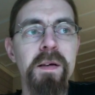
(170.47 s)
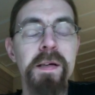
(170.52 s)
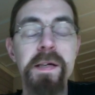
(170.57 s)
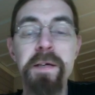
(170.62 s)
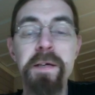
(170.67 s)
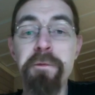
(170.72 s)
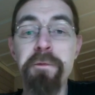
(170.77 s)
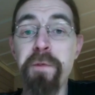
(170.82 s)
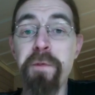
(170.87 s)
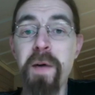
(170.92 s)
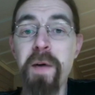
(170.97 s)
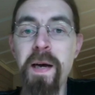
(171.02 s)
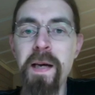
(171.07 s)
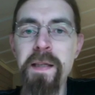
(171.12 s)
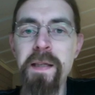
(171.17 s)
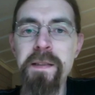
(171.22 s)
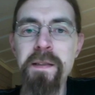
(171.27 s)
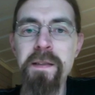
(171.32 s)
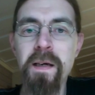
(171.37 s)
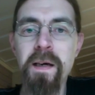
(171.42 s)
In
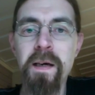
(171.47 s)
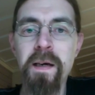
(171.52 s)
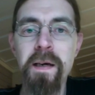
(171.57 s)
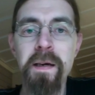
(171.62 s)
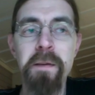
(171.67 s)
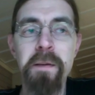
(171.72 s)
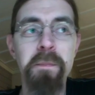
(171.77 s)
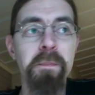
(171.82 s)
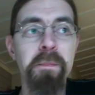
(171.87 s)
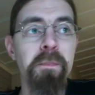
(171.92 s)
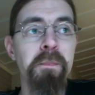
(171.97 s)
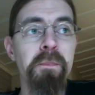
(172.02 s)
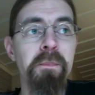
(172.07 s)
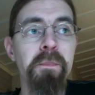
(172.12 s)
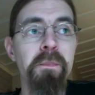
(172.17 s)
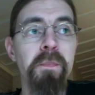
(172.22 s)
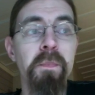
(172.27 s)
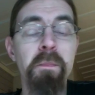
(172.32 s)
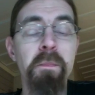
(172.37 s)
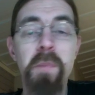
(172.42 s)
fact, all
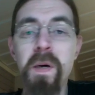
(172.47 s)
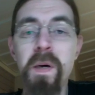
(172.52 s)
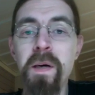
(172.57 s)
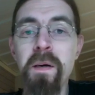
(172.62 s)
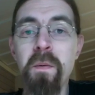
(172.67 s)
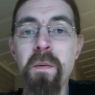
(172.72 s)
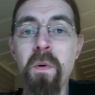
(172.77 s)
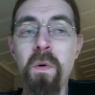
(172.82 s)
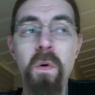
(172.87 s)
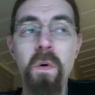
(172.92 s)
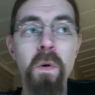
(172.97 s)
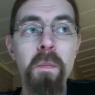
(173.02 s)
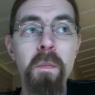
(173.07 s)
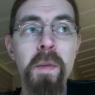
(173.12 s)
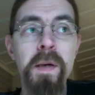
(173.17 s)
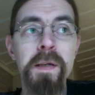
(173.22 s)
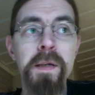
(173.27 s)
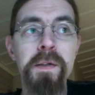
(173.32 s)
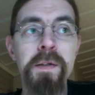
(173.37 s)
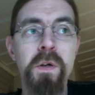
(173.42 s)

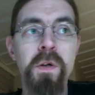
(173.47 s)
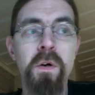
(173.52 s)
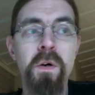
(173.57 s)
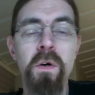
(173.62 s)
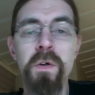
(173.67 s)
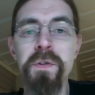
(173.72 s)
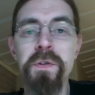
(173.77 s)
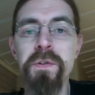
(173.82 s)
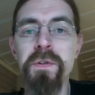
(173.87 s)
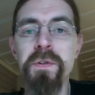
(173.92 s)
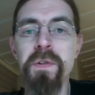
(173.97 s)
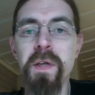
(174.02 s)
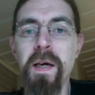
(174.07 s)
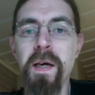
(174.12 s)
my guitars